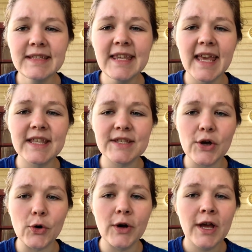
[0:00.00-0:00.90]
And
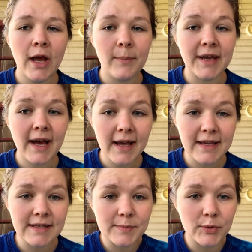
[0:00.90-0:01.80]
so
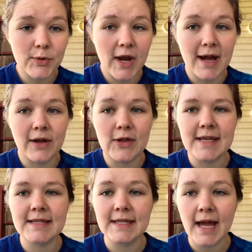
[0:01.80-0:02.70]
because Blue Nile
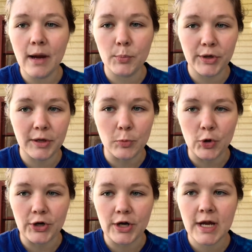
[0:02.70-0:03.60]
is not brick and
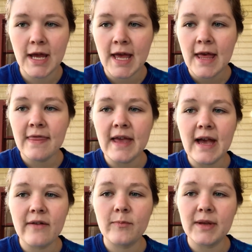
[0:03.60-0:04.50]
mortar, they
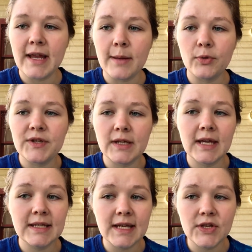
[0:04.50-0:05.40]
have been able to
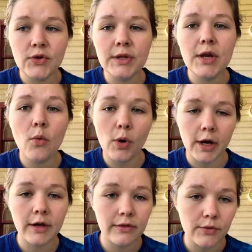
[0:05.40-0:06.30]
continually
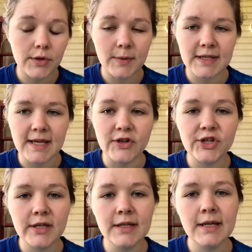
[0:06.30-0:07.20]
work through the
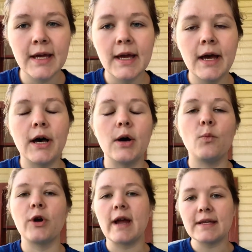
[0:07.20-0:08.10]
recession,
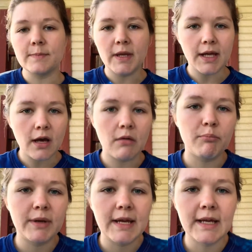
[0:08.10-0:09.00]
whereas many
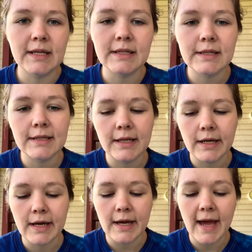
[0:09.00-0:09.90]
companies
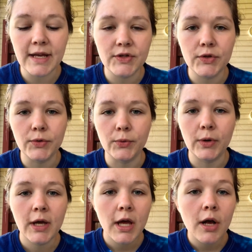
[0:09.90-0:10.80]
had to
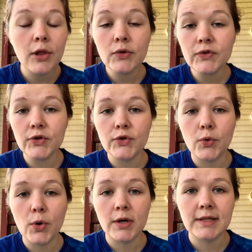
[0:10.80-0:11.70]
close their
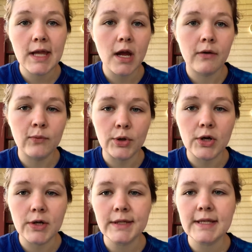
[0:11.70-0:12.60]
doors, lay off
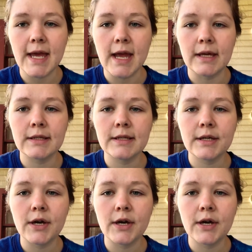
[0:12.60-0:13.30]
workers, and